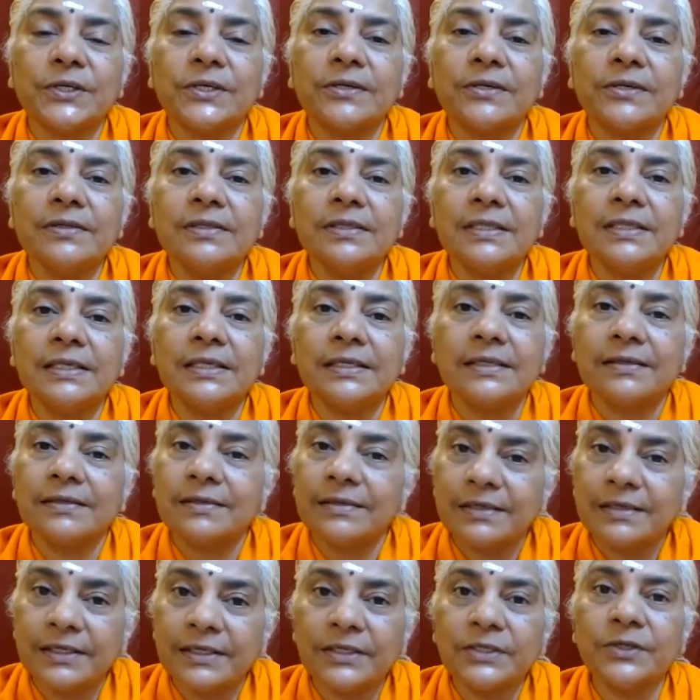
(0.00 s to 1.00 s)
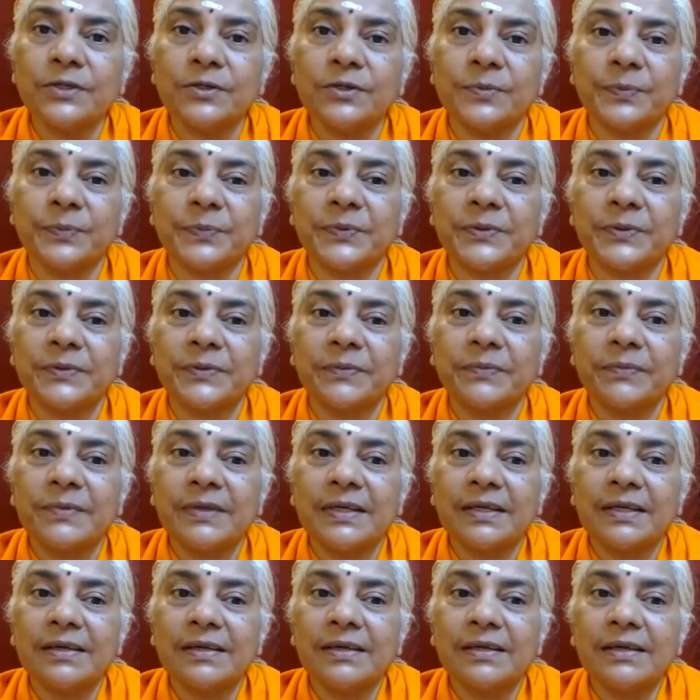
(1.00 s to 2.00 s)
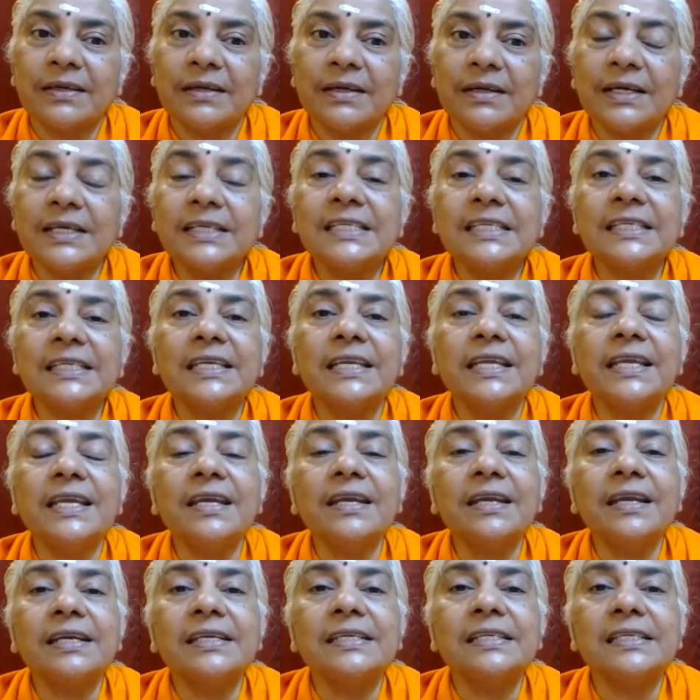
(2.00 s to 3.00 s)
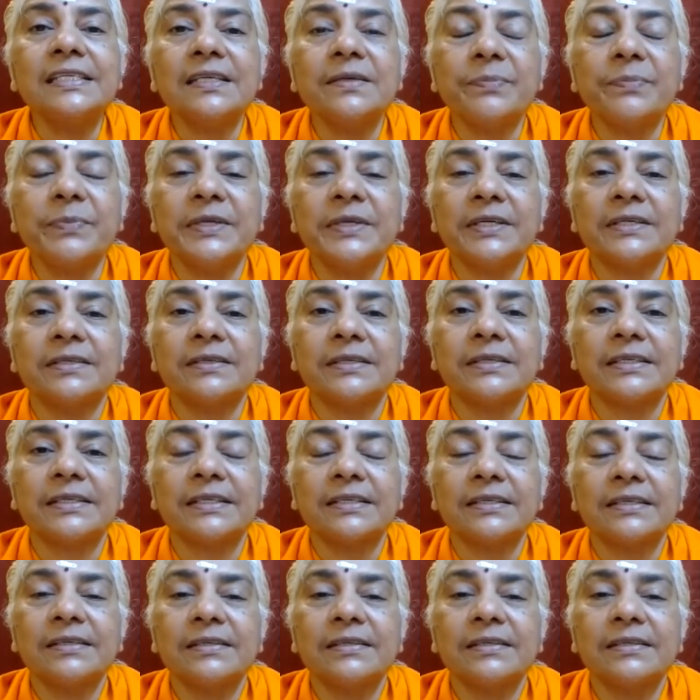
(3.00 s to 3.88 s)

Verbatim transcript: on the rope, a snake has appeared.